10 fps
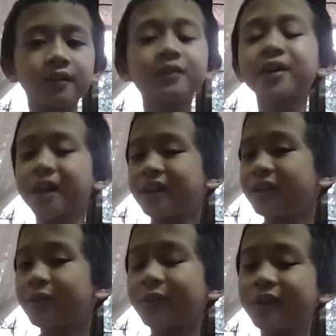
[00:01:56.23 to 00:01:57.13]
Okay,
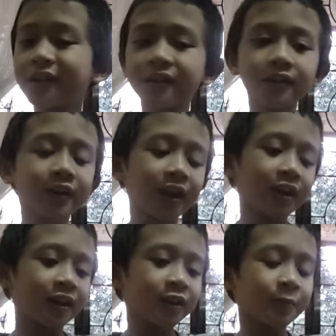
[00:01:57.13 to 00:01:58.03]

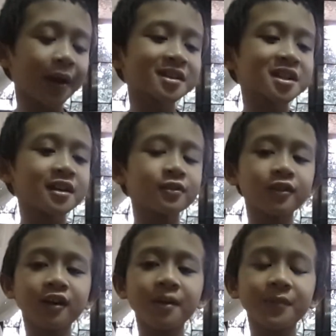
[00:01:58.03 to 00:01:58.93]
you might say on
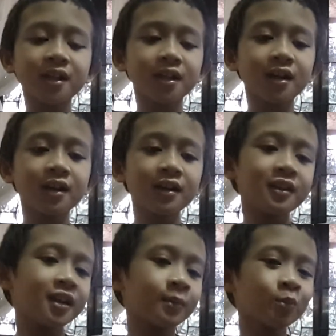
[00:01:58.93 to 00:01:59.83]
the comment nga,
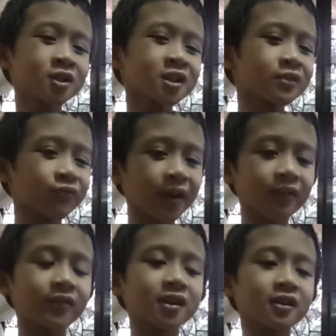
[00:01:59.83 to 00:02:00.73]
yeah, what's your
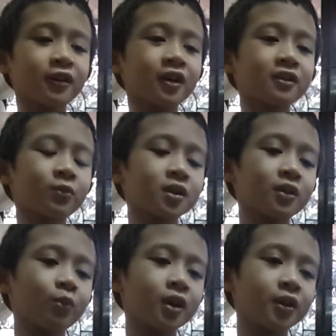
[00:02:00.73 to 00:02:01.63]
favorite gun with
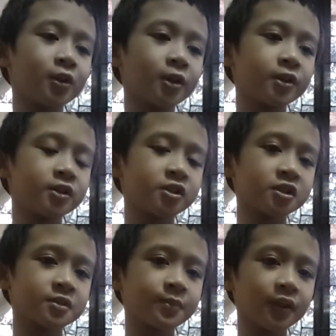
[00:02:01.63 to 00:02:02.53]
the one you
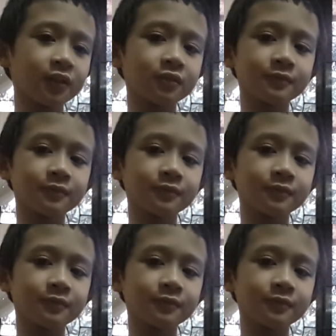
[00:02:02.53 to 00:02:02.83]
just built?